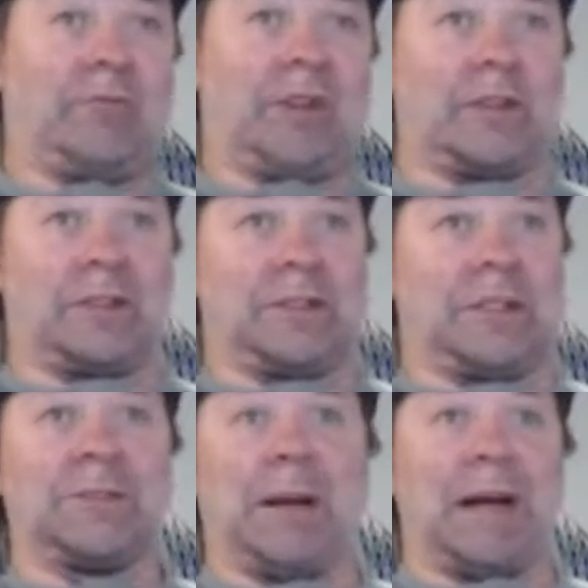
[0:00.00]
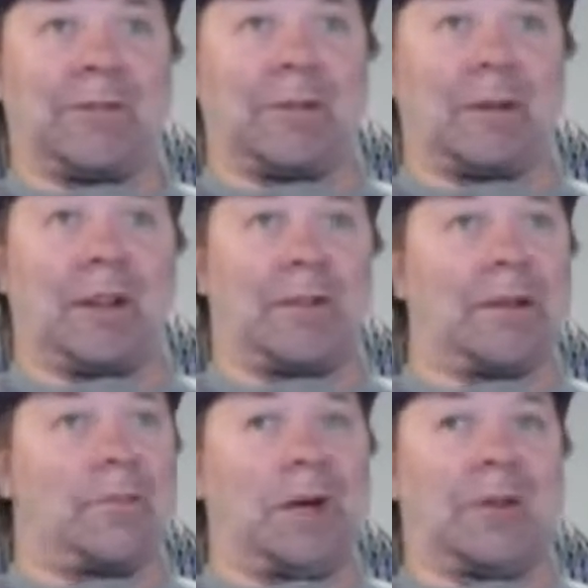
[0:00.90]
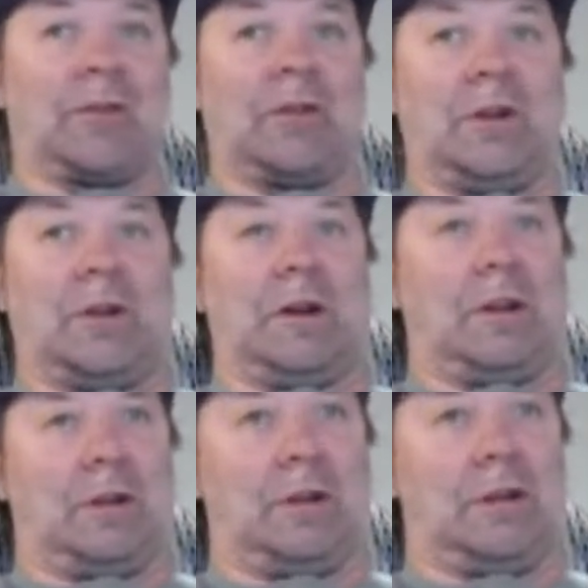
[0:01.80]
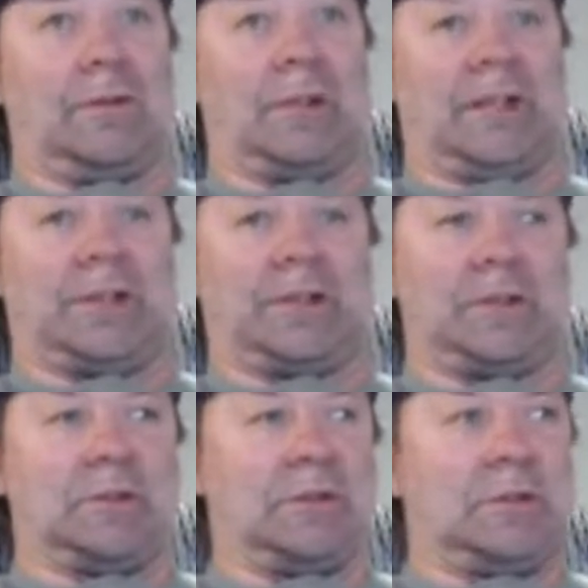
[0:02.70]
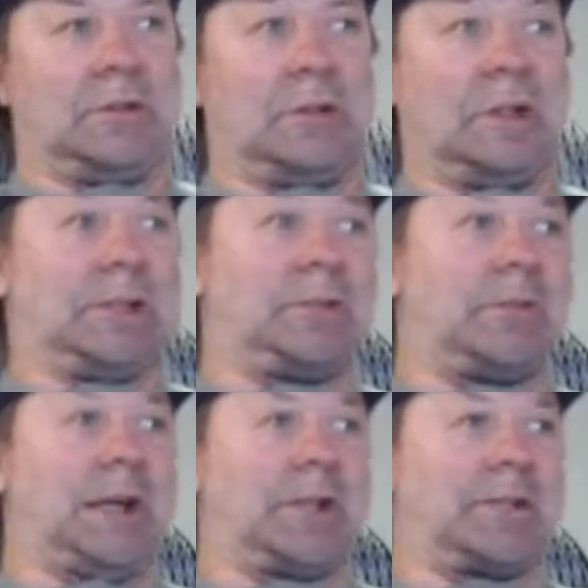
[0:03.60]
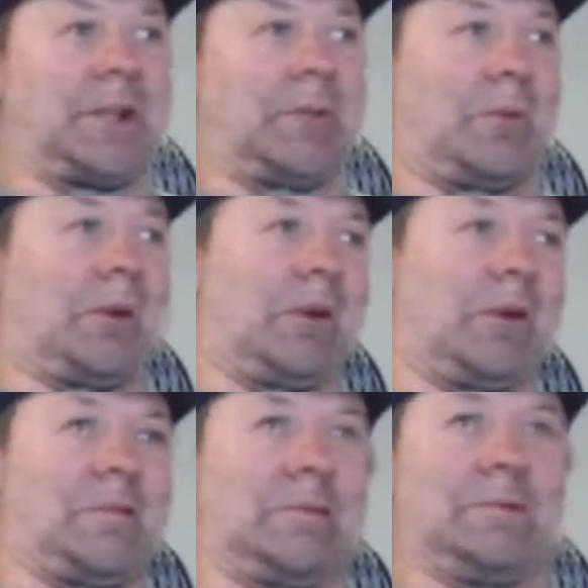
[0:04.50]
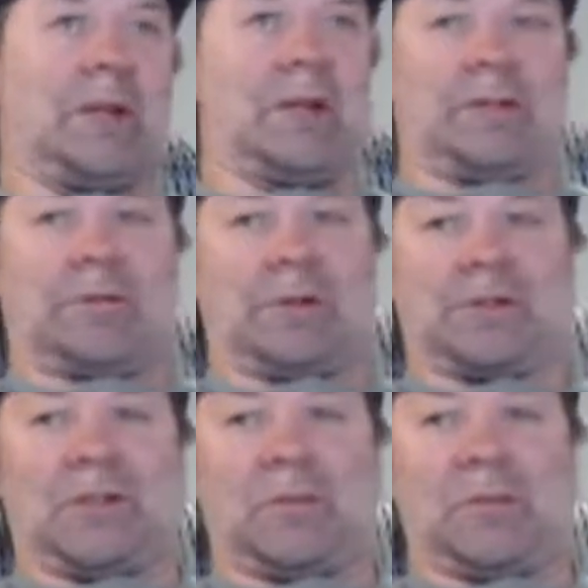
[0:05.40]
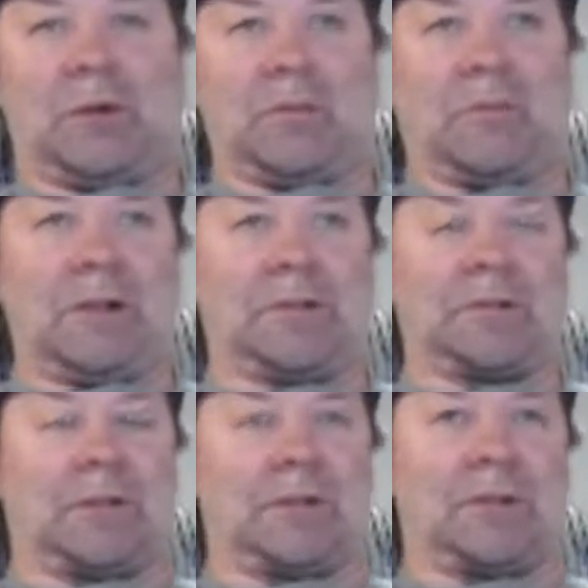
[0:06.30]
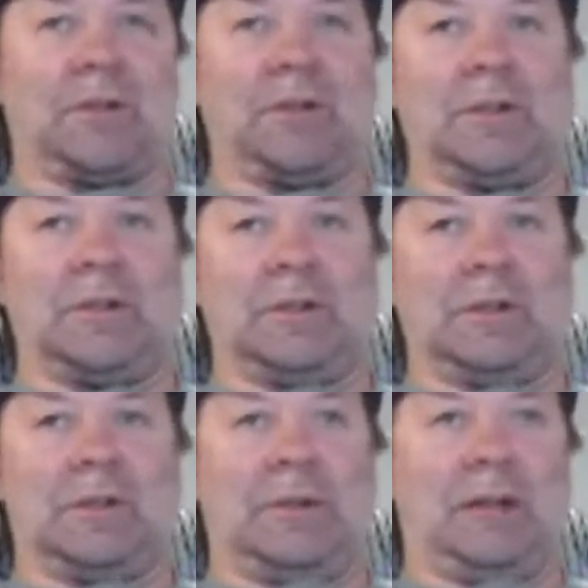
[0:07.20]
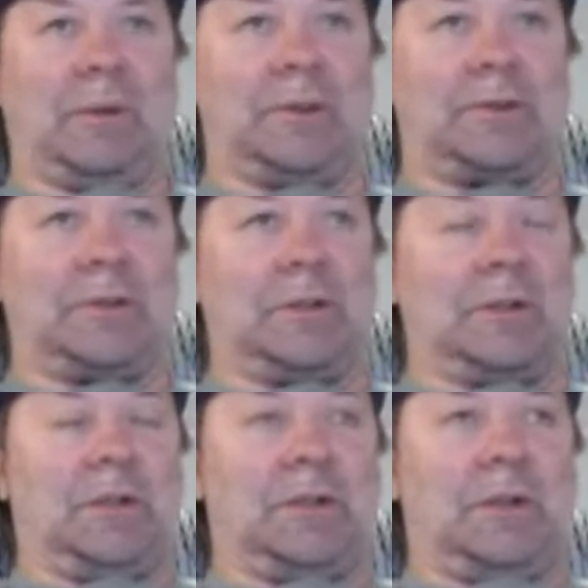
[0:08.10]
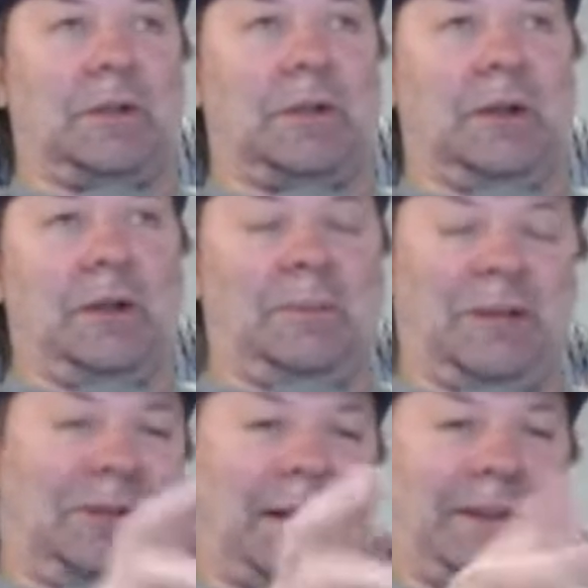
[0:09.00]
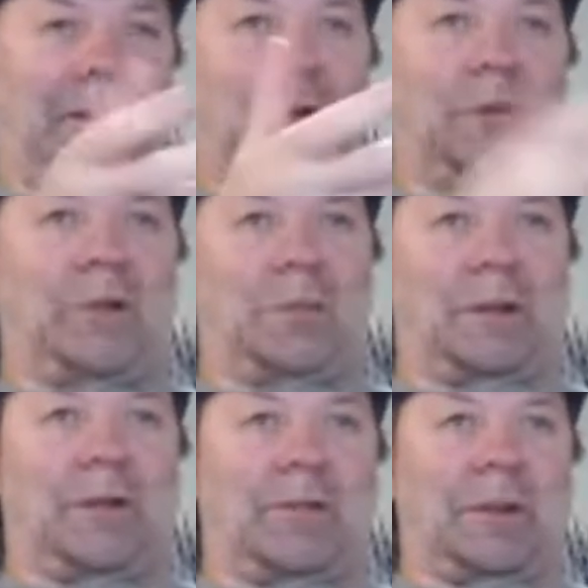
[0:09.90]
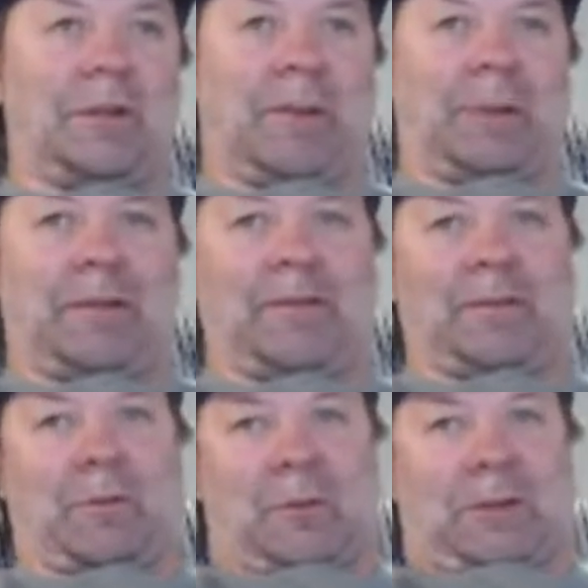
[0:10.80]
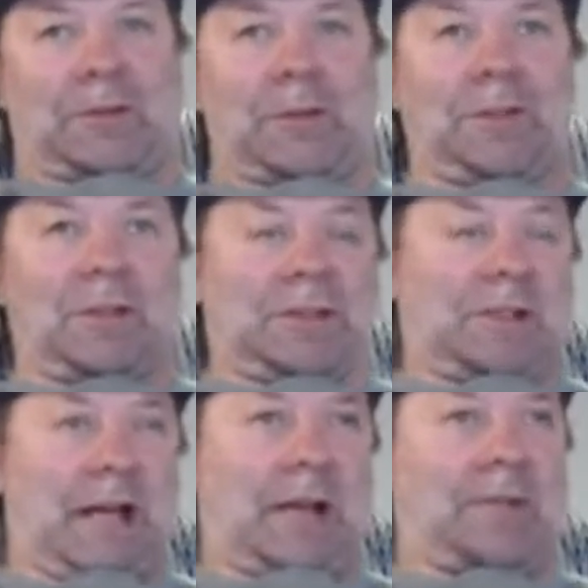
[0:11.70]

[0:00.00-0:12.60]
Fairly good sized bag for like $3. I love cashews. I got 2 bags. I got one like honey roasted and one regular salted. Anyways, I mean they're not huge, but they're not bad for $4. It's a good snack.